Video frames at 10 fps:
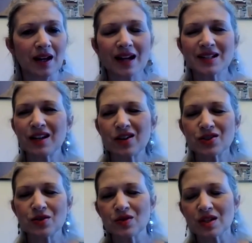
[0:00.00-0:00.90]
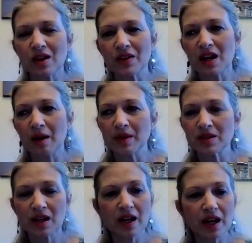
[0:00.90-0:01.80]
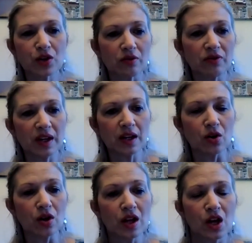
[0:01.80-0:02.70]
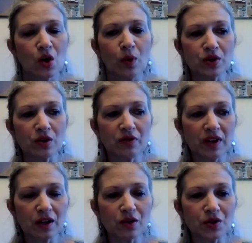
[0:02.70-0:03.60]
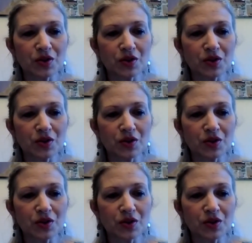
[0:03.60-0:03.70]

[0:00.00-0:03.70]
I tell our students all the time, it's kind of like your vehicle. When your vehicle